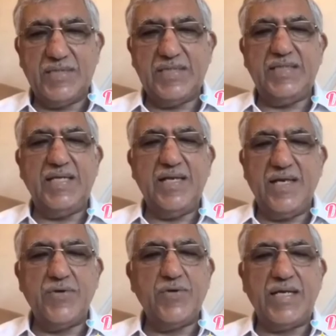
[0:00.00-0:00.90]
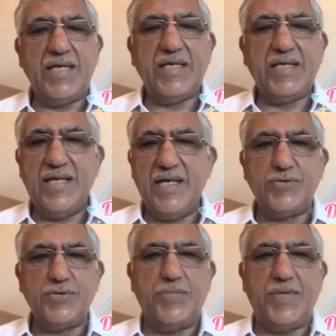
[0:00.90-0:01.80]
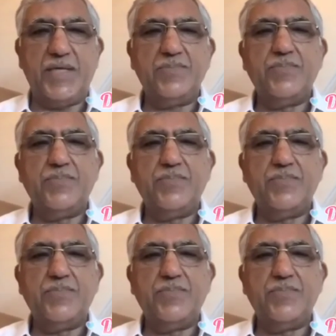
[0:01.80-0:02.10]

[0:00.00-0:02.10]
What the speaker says: turn in you getting an entropy.